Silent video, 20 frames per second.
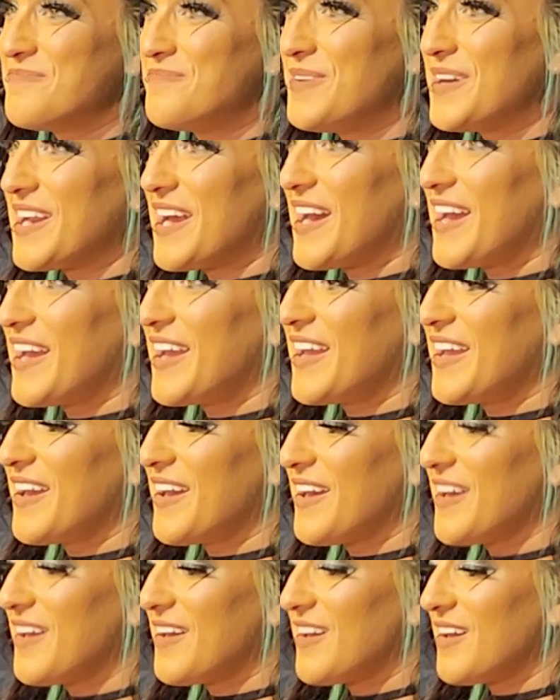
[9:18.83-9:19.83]
But
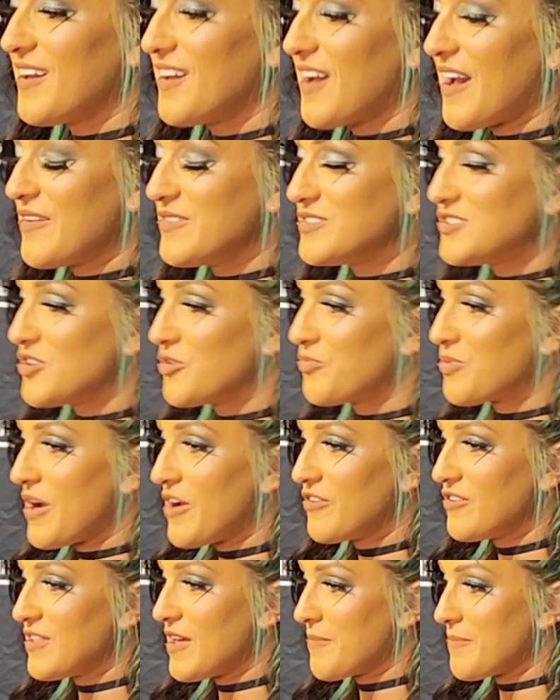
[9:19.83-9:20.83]
I'm so
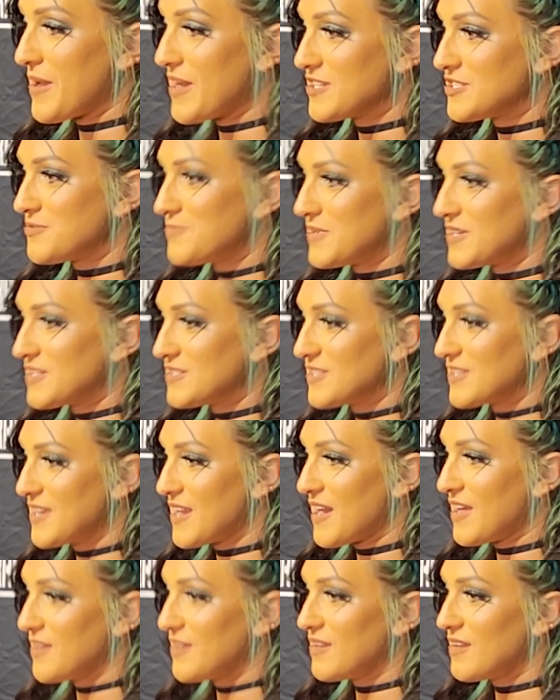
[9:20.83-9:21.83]
proud of that match, because
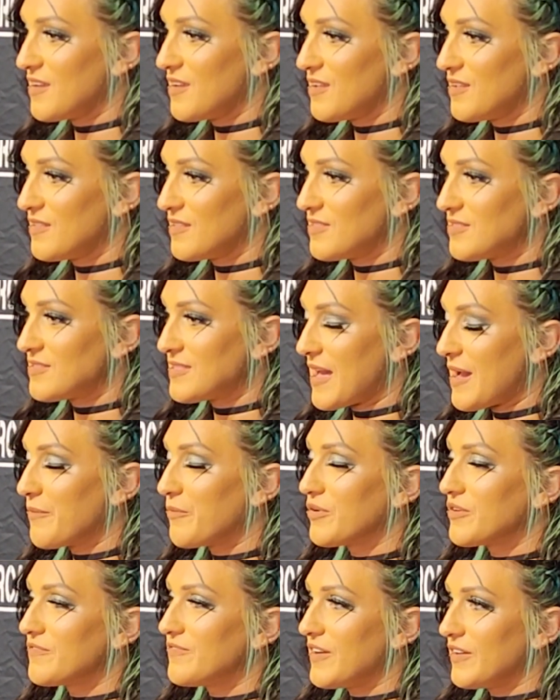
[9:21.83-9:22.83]
again,
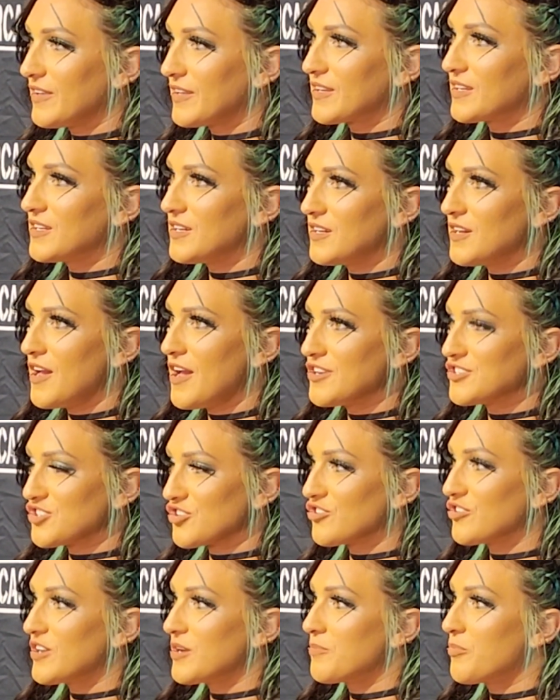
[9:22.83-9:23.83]
that one felt like a
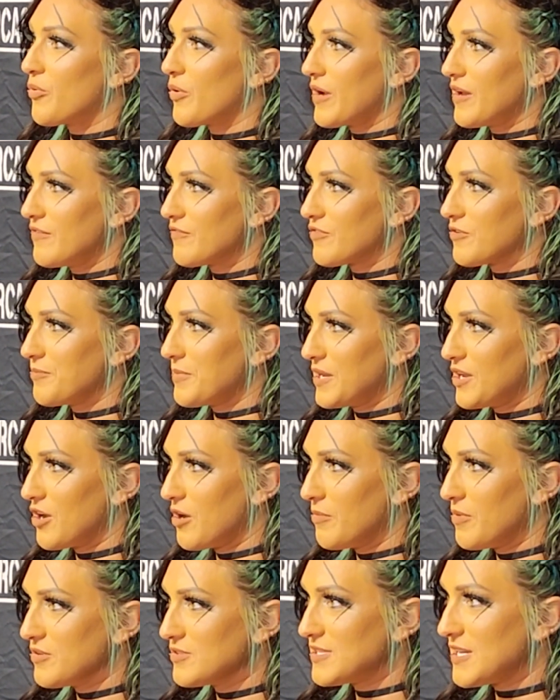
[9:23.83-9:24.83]
turning point for me
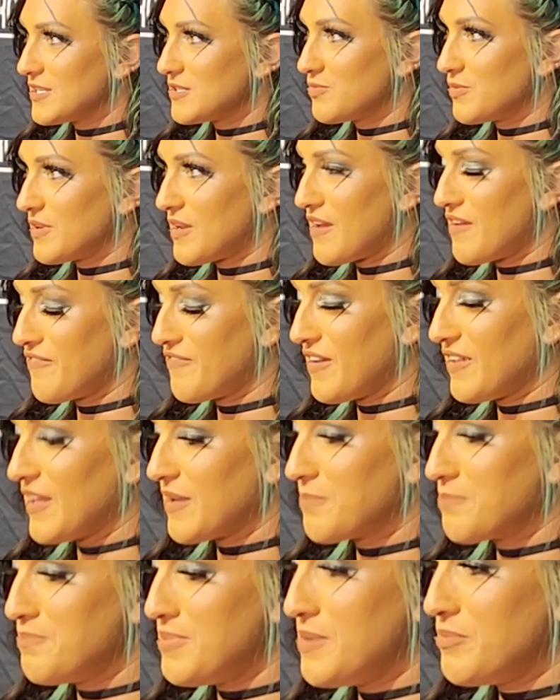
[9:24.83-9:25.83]
almost. That's when I felt
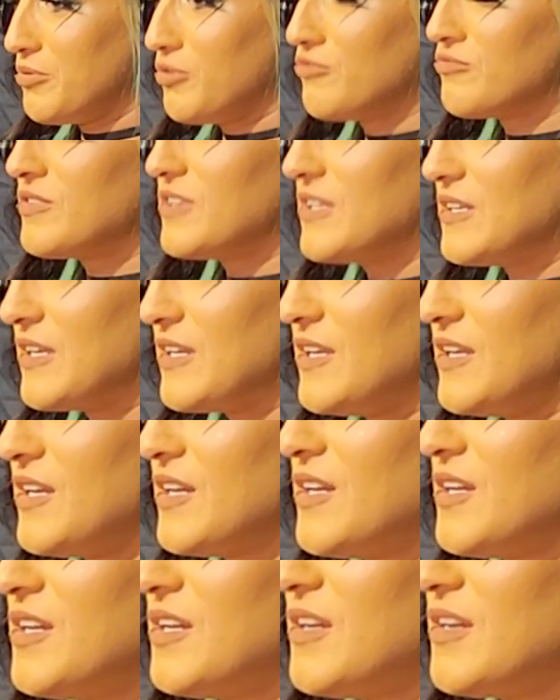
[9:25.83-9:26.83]
like people really
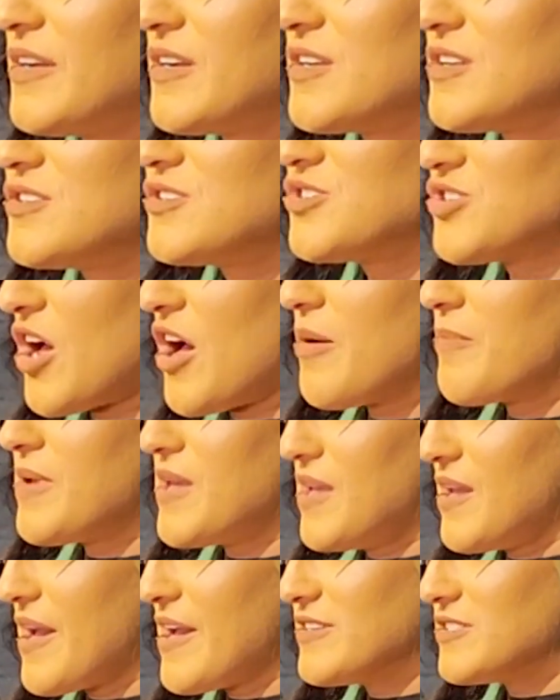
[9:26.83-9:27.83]
saw
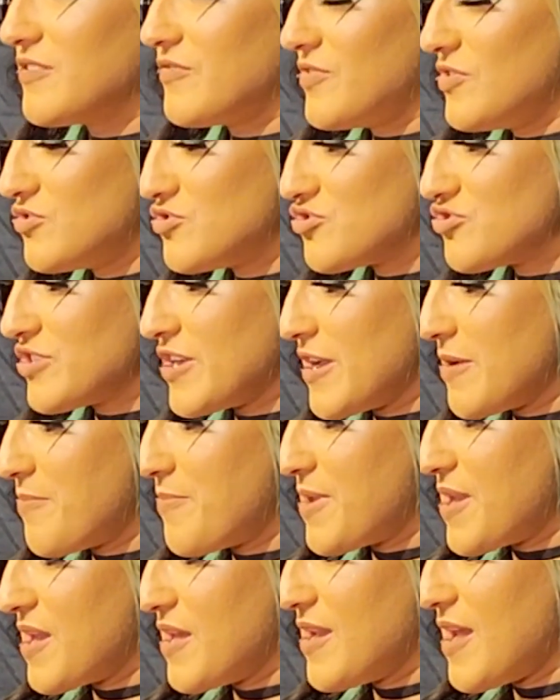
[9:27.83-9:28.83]
me as a future
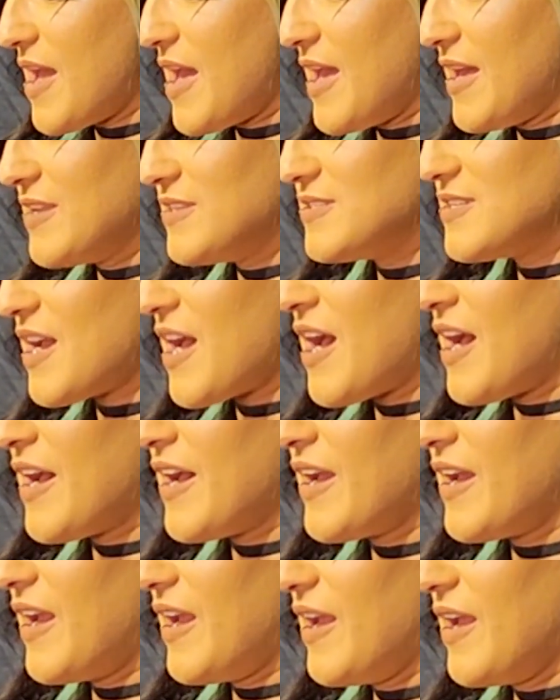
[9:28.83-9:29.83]
champion, and
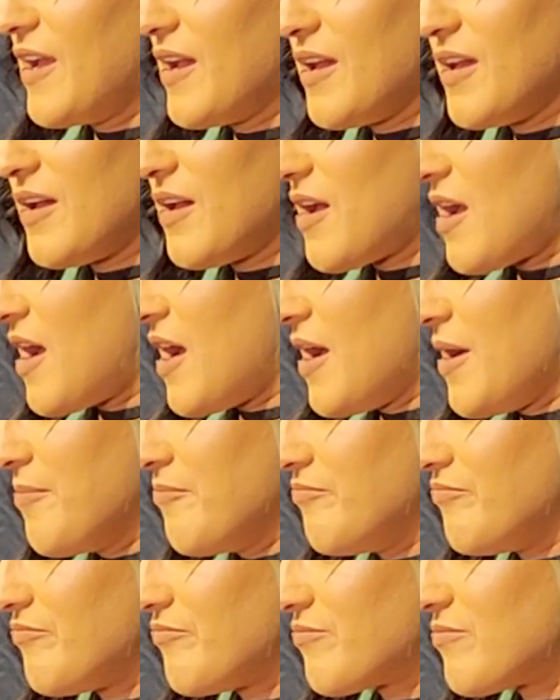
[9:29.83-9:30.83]
I,
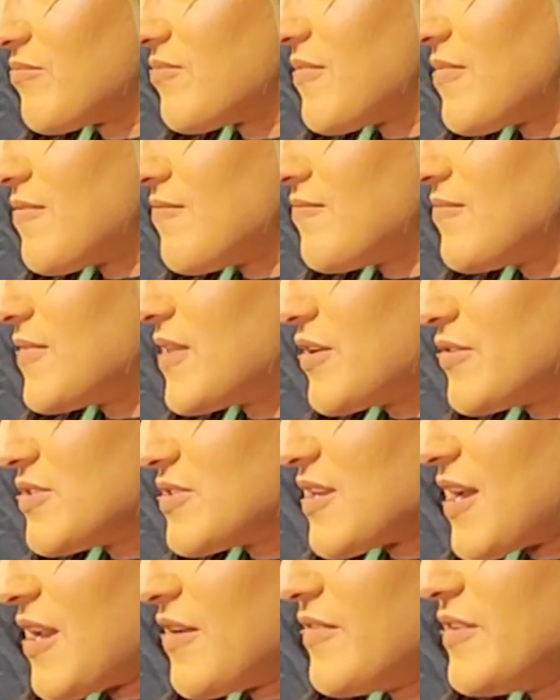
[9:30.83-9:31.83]

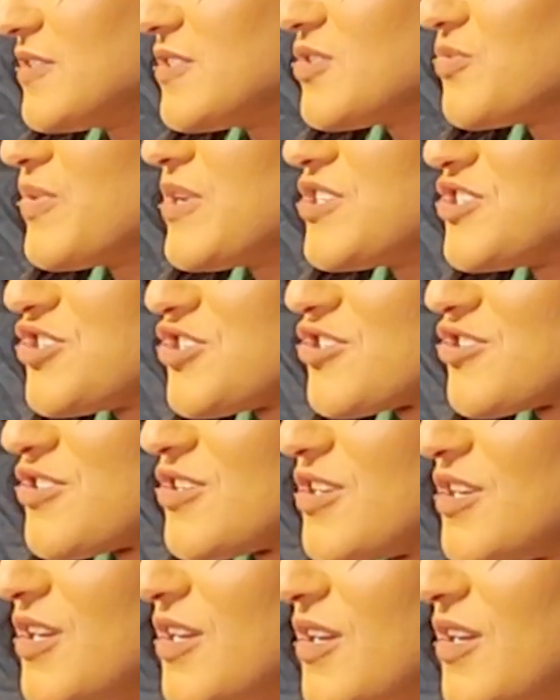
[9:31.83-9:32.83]
there's kind of a switch